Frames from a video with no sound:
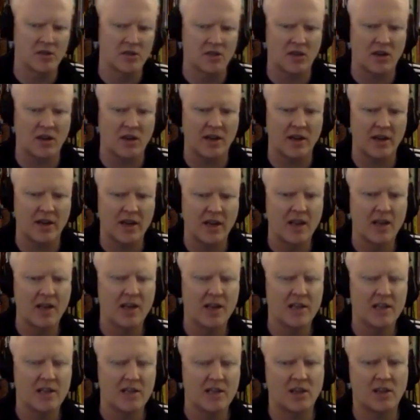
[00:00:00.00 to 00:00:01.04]
It's
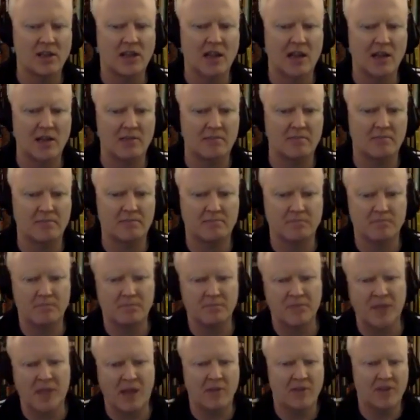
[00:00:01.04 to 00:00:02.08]
not that
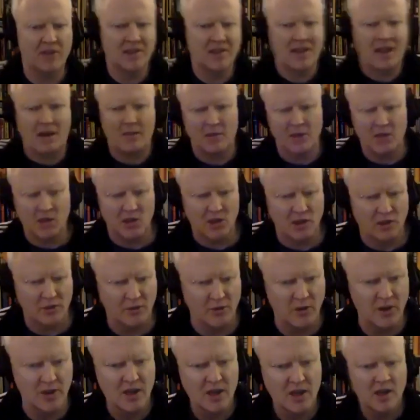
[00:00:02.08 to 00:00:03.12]
much
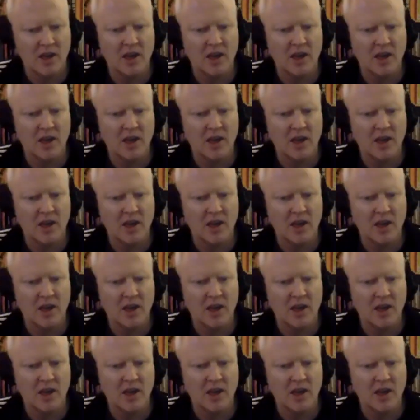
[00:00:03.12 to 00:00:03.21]
different.